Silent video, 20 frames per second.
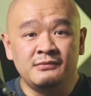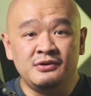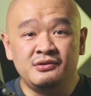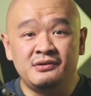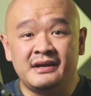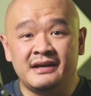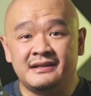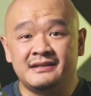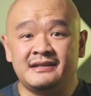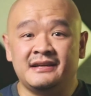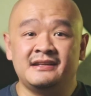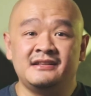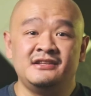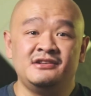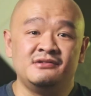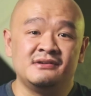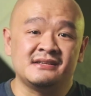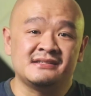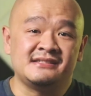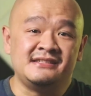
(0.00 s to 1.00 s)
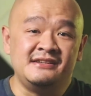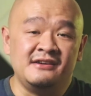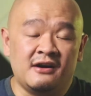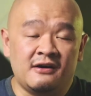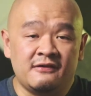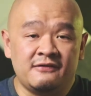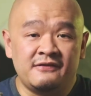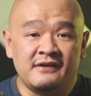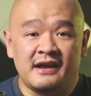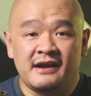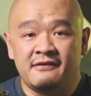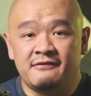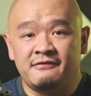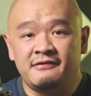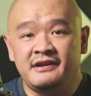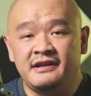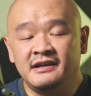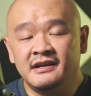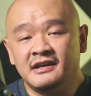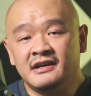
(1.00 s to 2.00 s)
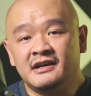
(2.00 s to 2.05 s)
you get 10 USD off every